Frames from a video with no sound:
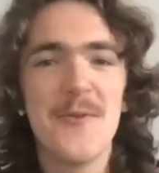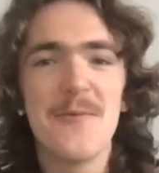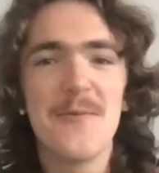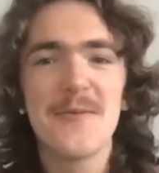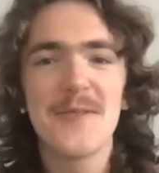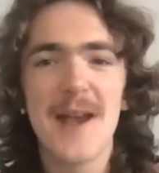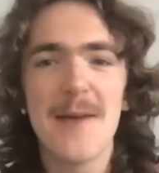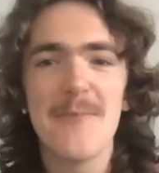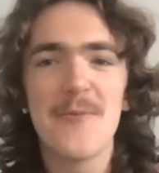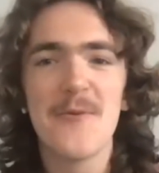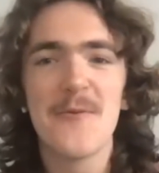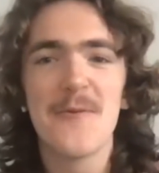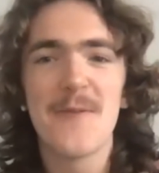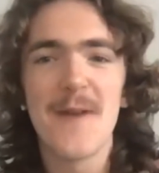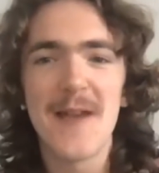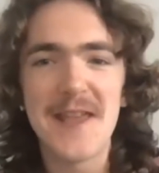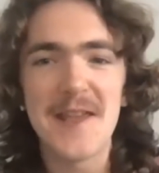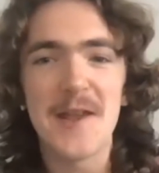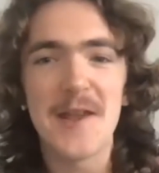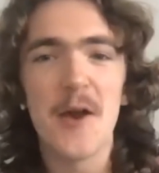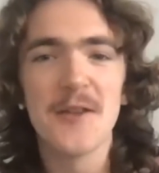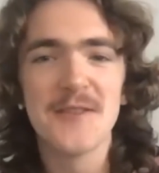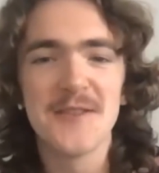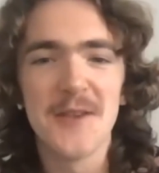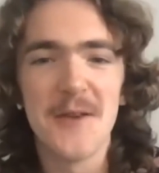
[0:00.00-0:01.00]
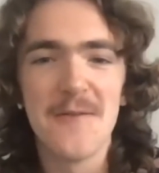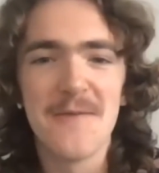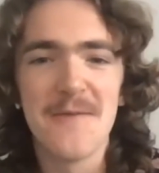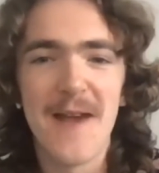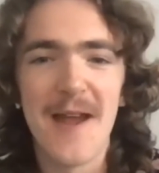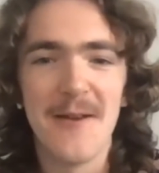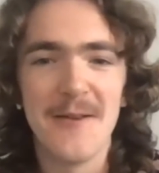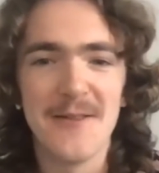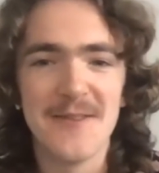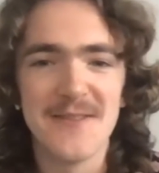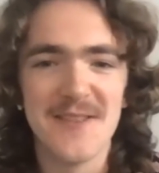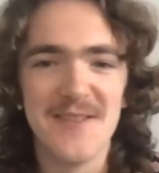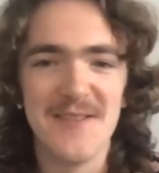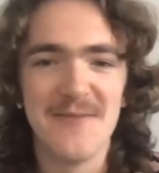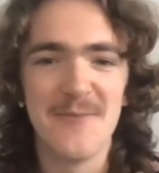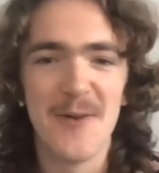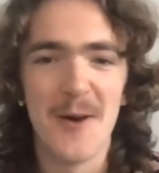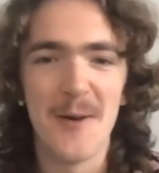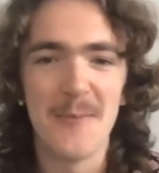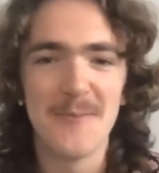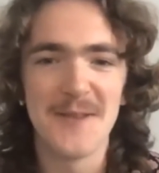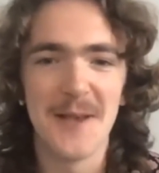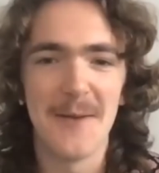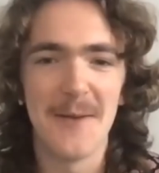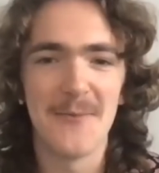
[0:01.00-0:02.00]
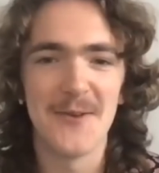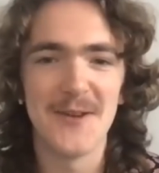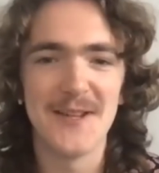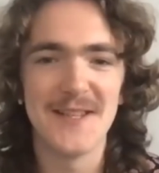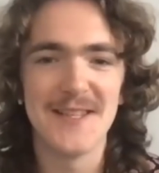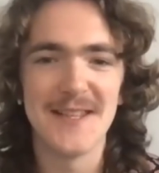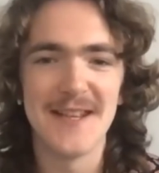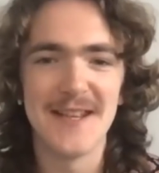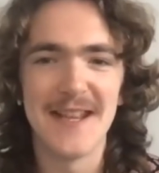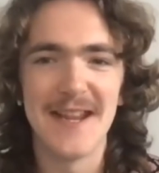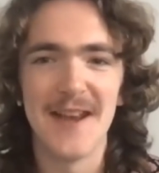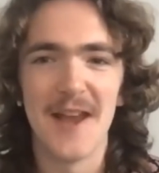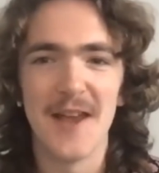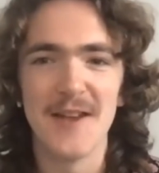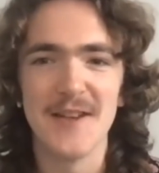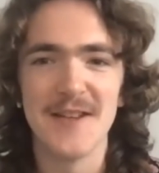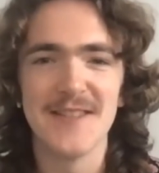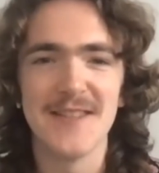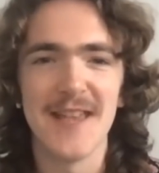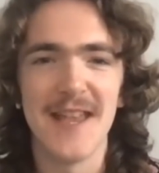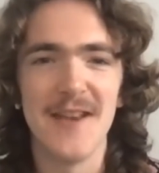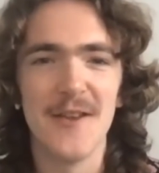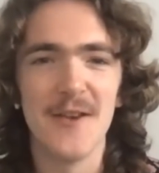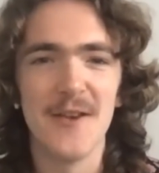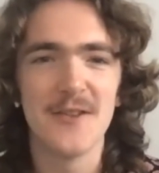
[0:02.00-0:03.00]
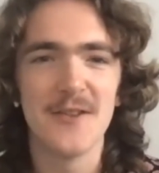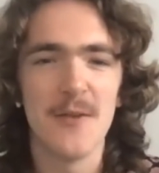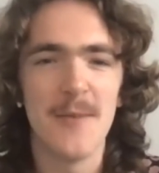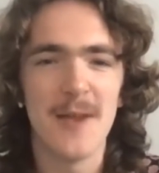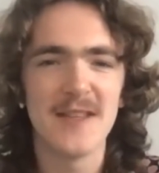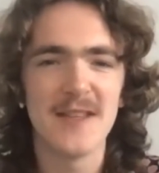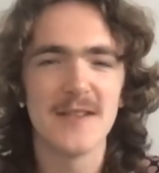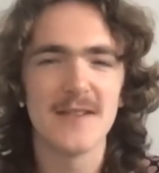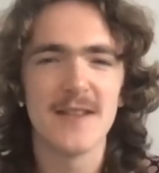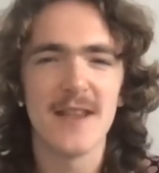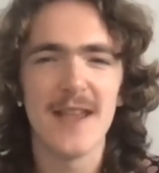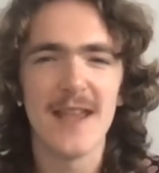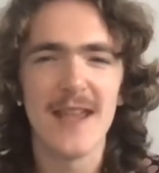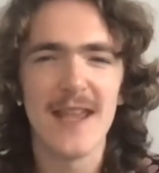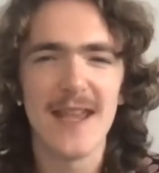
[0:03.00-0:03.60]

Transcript: a couple fake Otto Farrants that have popped up recently, and I just send Otto a message.